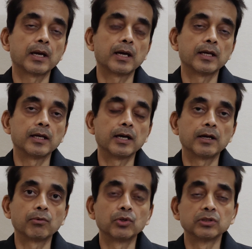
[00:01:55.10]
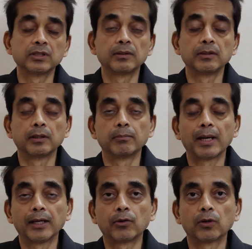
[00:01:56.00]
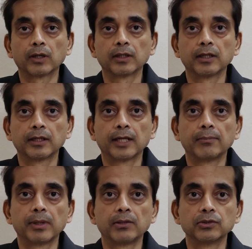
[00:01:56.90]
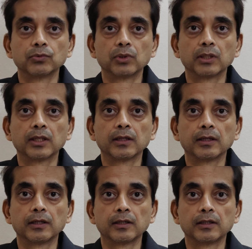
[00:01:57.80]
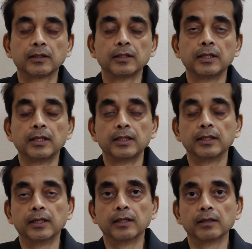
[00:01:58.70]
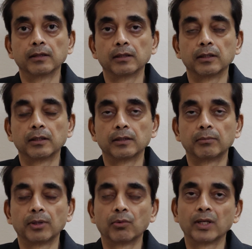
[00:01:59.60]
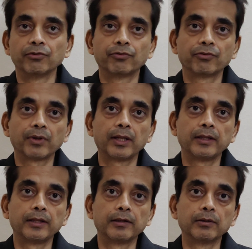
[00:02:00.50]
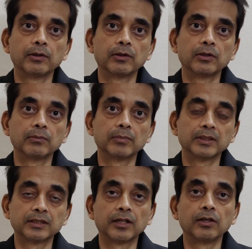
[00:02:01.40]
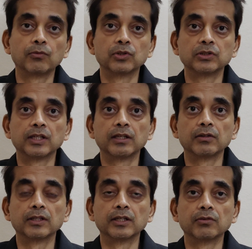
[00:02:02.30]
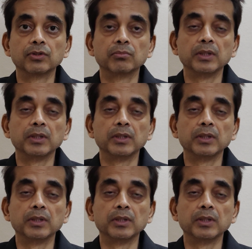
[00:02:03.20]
I was in Bangkok at that time. I was working there. My wife and my son was there with